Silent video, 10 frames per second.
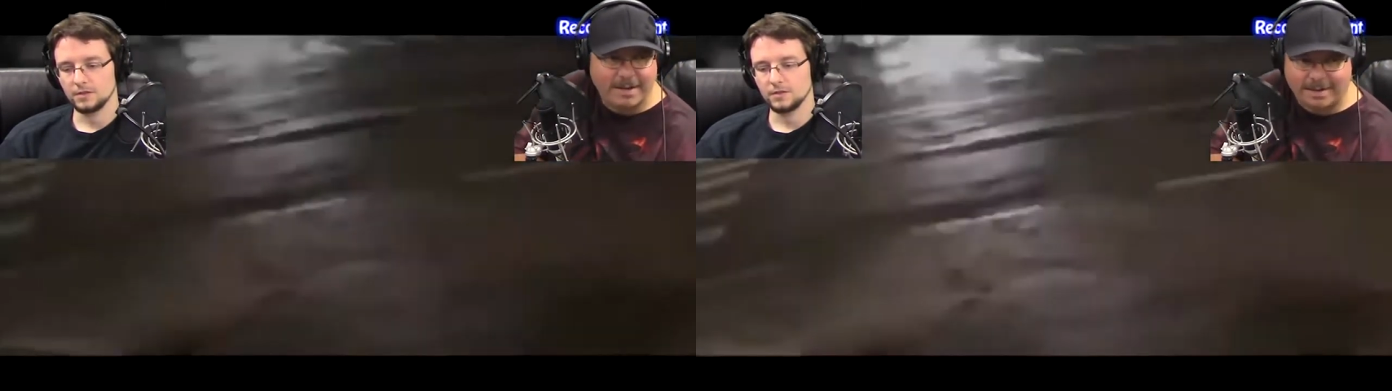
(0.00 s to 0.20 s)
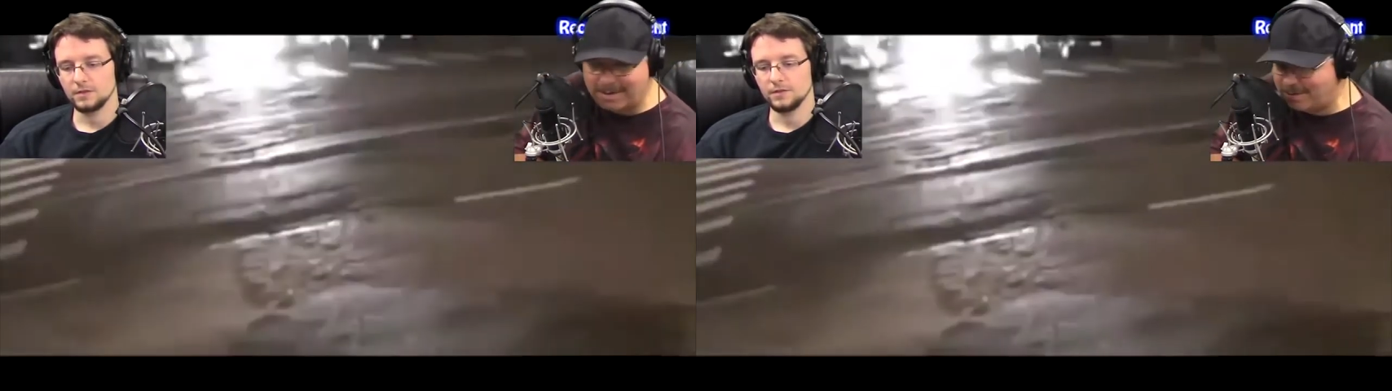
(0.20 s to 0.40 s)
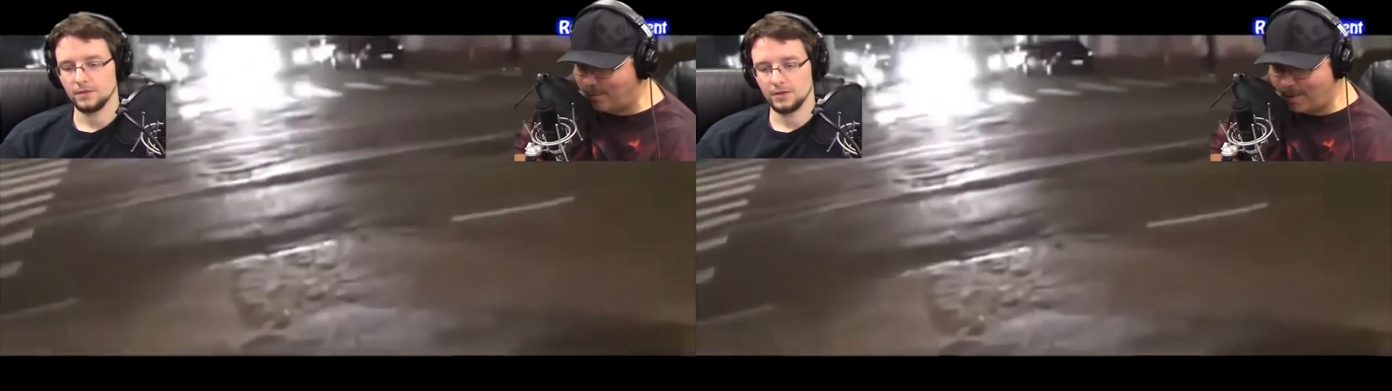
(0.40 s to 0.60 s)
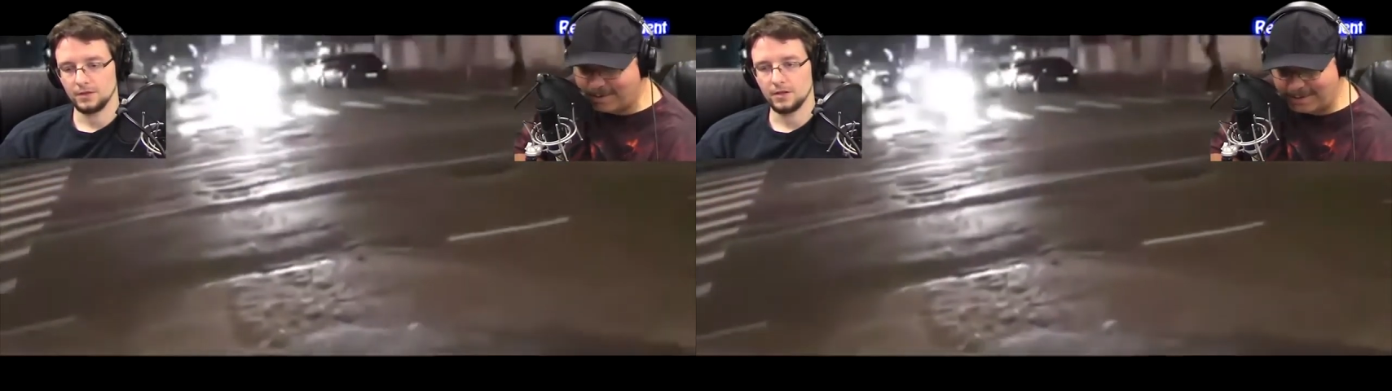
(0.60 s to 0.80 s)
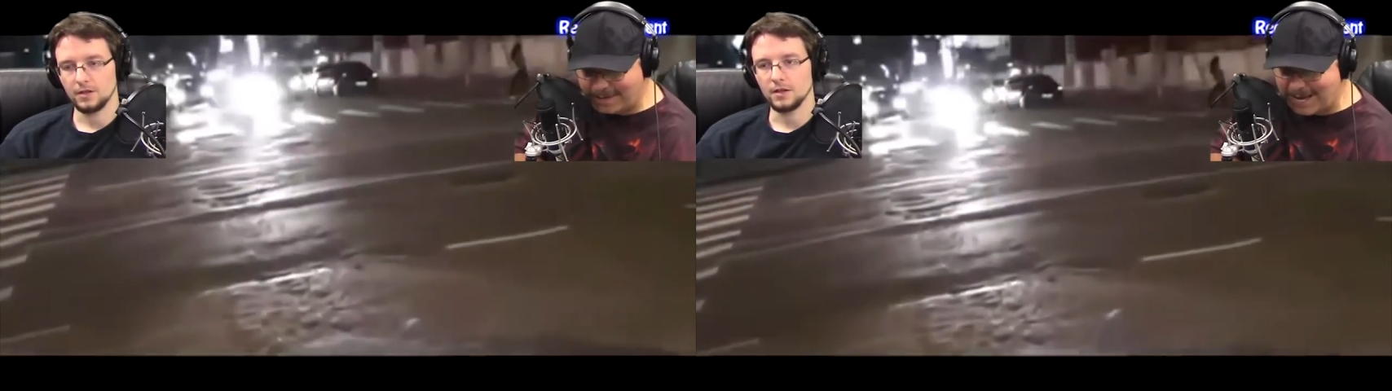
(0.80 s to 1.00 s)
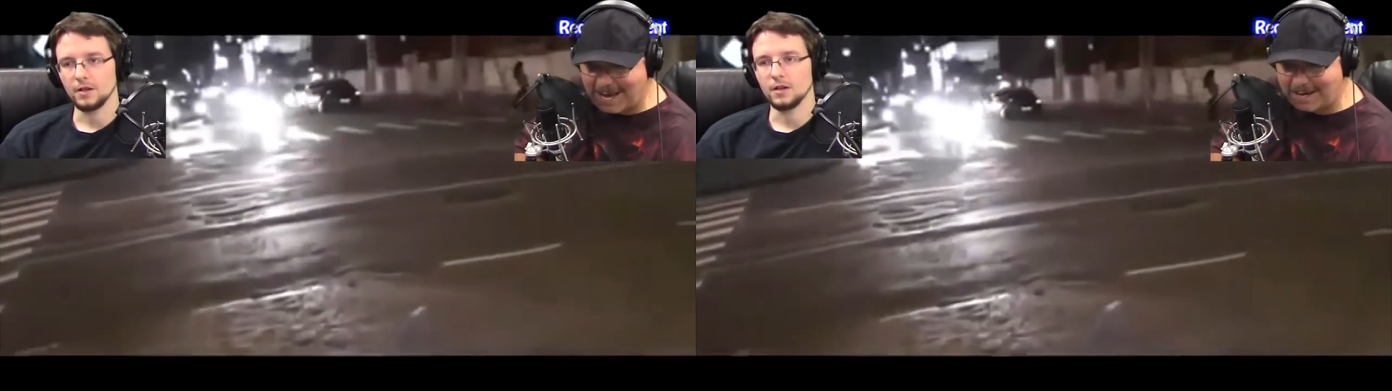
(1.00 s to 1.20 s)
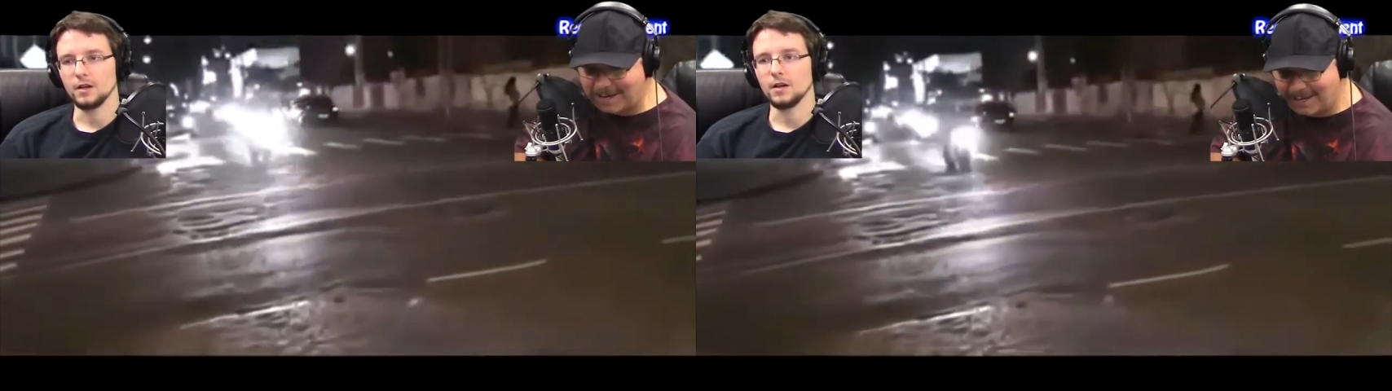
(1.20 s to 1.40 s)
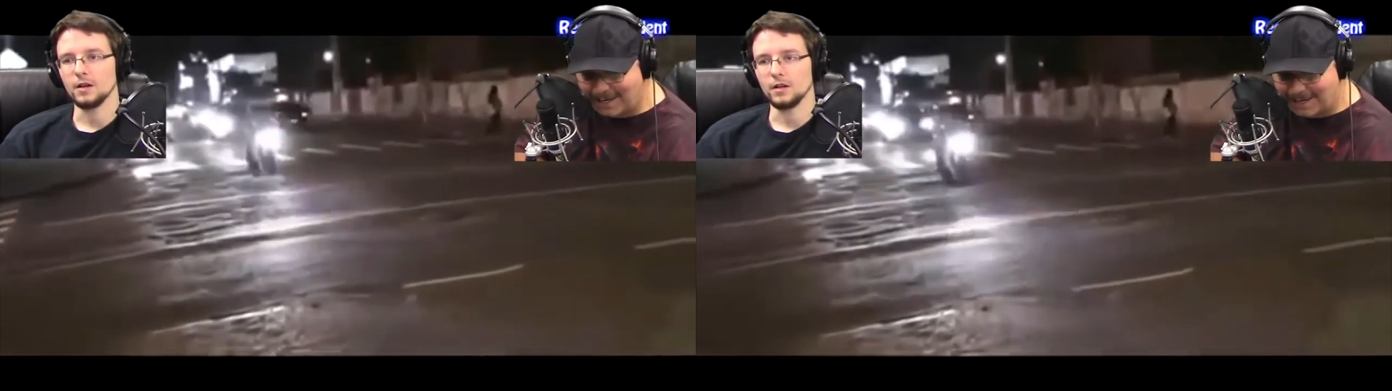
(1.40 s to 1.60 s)
Speaker 1: video. This is worse yeah. than that.
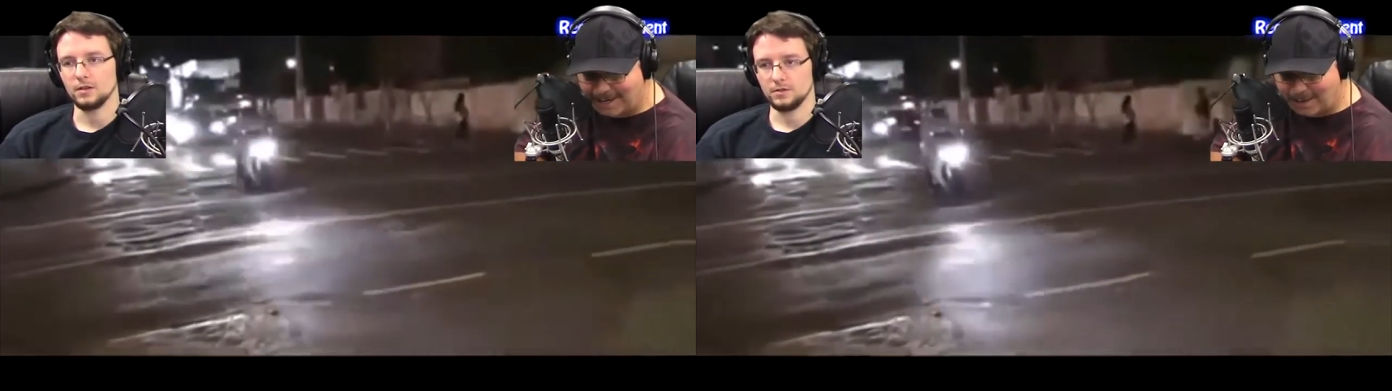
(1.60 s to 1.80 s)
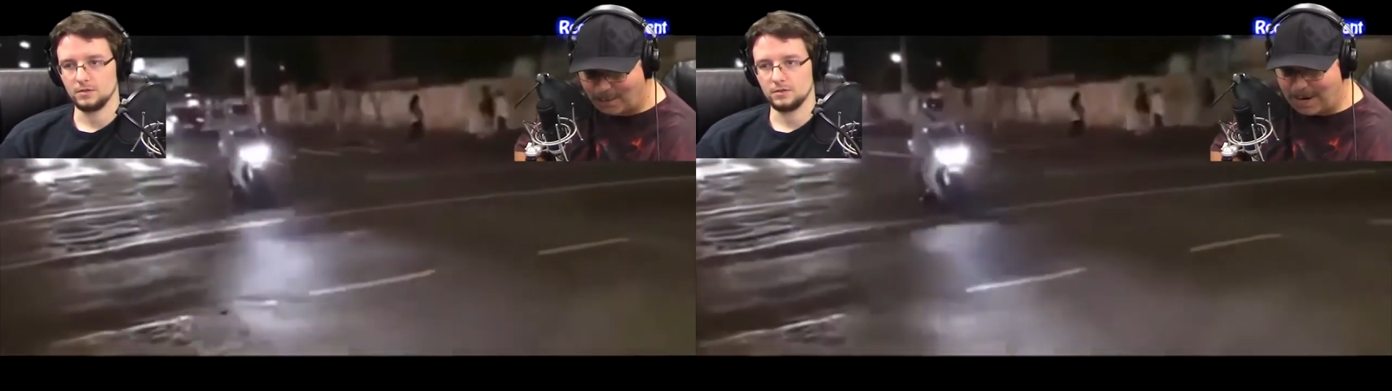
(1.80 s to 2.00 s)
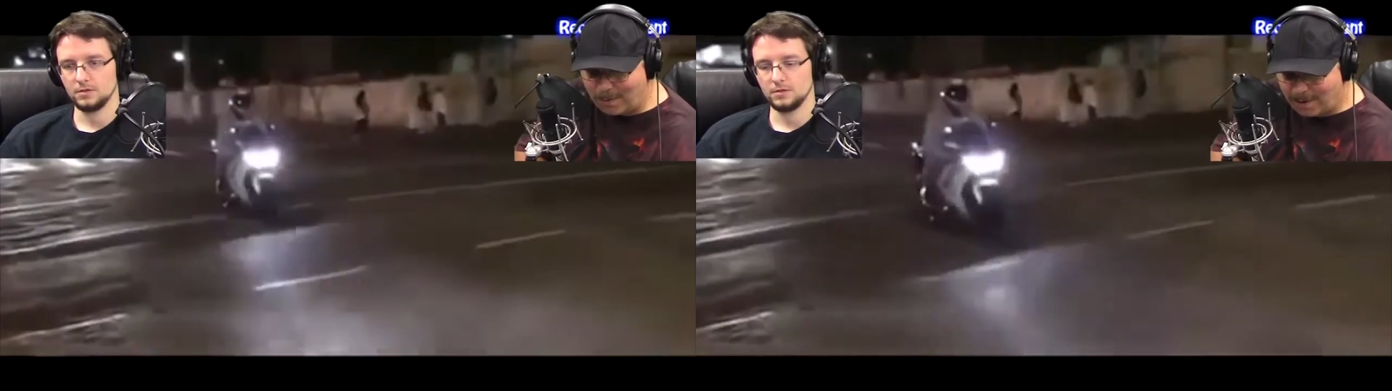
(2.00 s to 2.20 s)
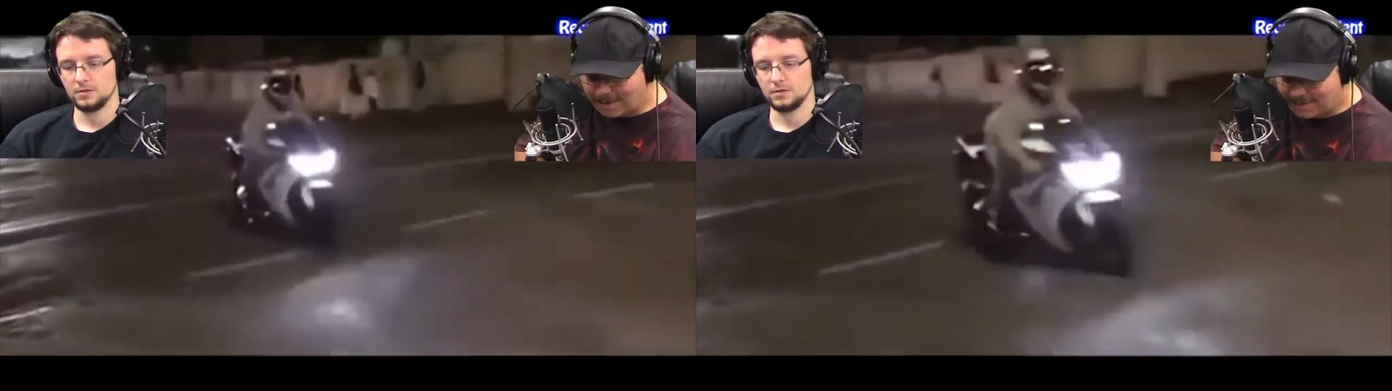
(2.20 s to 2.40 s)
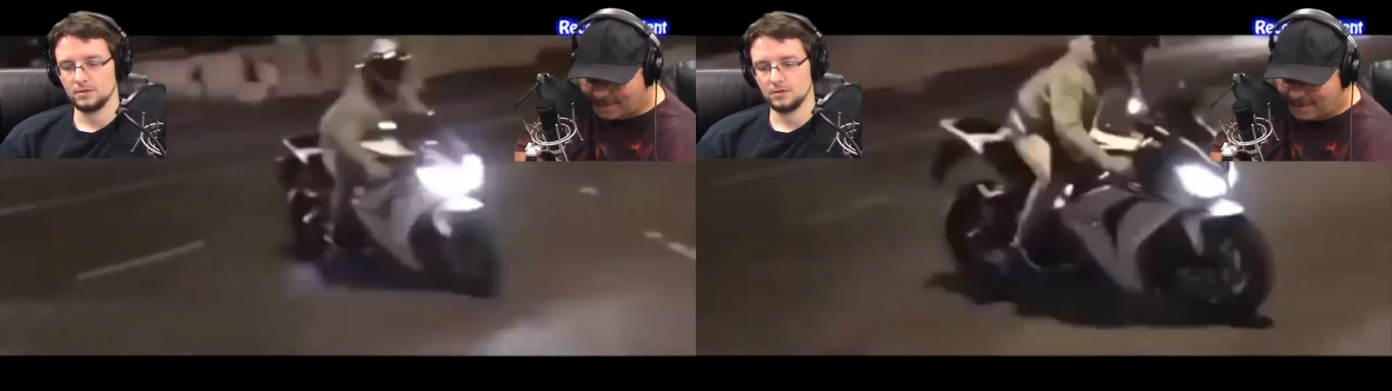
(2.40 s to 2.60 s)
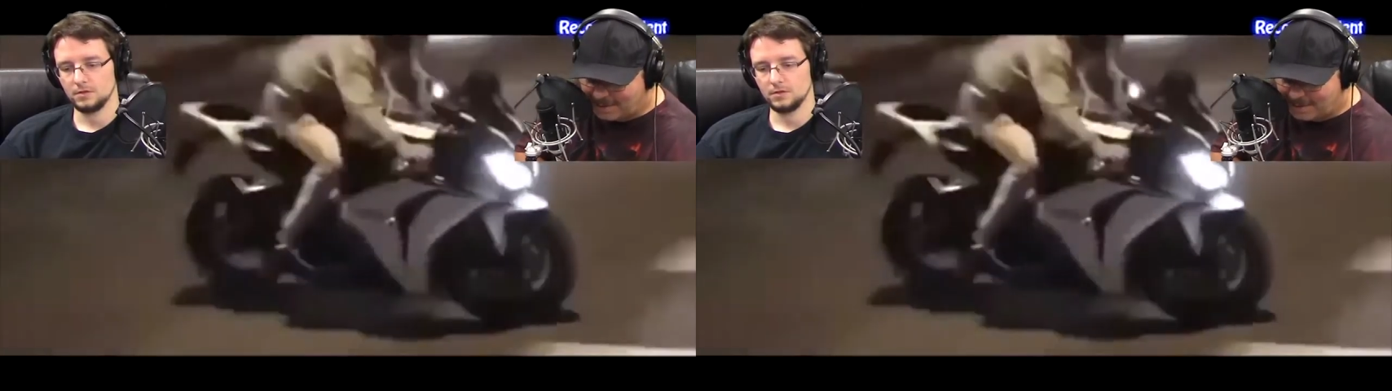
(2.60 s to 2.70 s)
Yeah. Way worse.